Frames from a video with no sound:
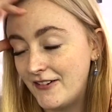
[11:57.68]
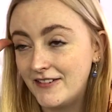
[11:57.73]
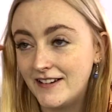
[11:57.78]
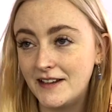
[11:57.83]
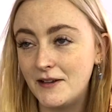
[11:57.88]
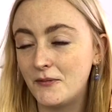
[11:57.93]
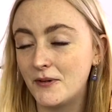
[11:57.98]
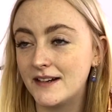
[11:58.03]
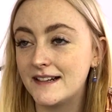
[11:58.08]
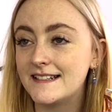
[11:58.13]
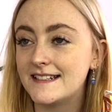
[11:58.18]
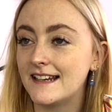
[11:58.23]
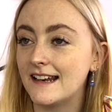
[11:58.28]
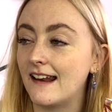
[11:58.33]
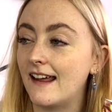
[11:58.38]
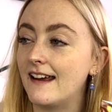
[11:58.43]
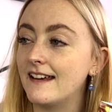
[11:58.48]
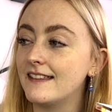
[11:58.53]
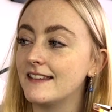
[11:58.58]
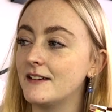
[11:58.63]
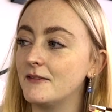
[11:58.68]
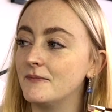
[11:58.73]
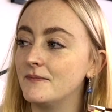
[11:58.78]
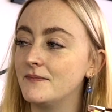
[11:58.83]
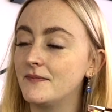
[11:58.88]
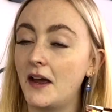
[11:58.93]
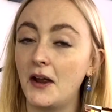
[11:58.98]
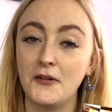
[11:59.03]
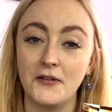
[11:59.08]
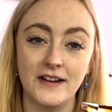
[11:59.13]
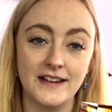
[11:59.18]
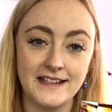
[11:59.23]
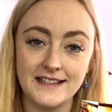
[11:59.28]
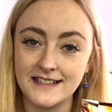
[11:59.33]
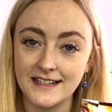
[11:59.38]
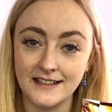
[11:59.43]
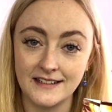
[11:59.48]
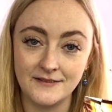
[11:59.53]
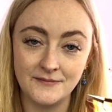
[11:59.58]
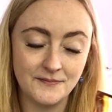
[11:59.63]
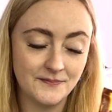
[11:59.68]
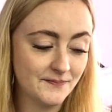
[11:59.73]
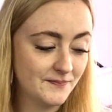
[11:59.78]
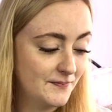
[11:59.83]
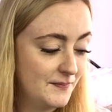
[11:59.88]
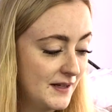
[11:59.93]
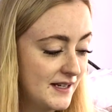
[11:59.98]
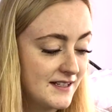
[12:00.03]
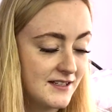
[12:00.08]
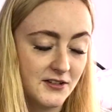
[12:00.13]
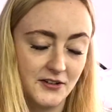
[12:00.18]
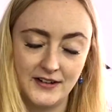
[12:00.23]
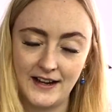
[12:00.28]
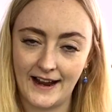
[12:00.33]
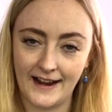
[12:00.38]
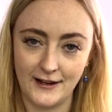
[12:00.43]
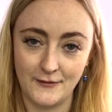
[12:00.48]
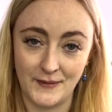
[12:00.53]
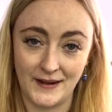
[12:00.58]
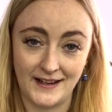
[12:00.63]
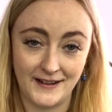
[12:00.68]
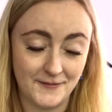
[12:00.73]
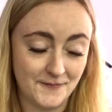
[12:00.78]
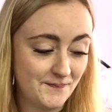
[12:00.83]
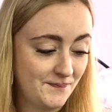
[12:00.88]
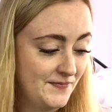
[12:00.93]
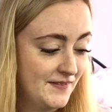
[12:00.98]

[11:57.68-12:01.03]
I really wanted to like them. I really did. Please don't hate me.